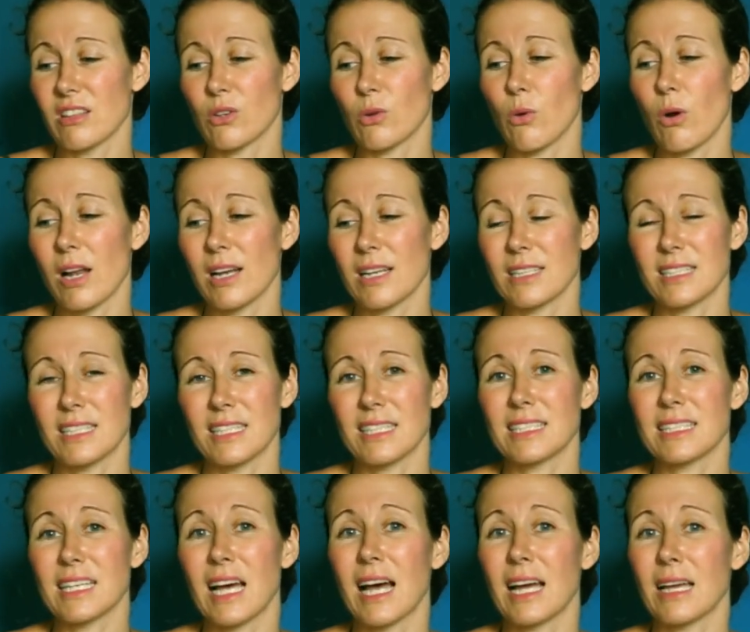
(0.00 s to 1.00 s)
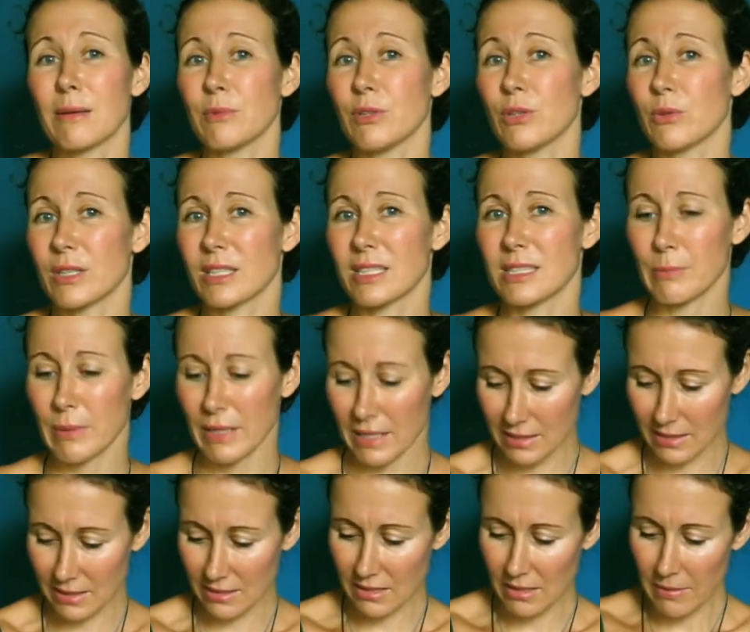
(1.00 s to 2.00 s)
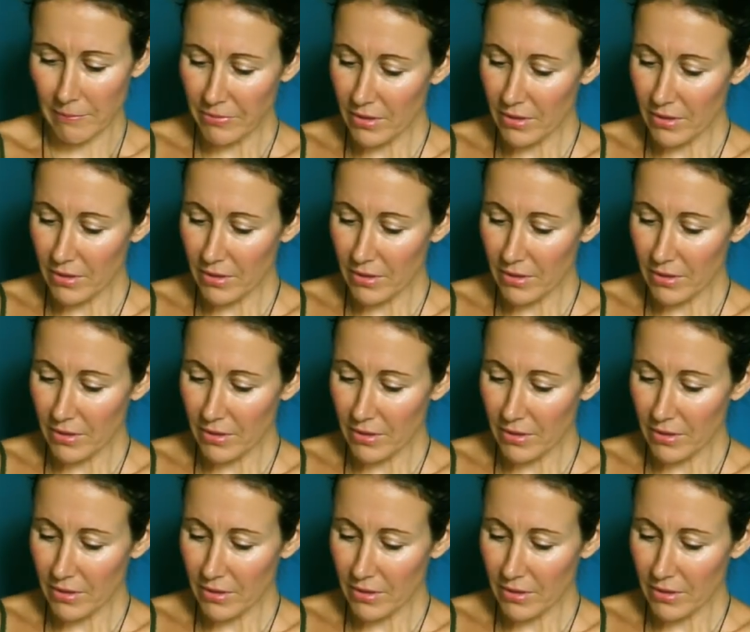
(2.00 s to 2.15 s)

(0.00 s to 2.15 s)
the quality time you expected.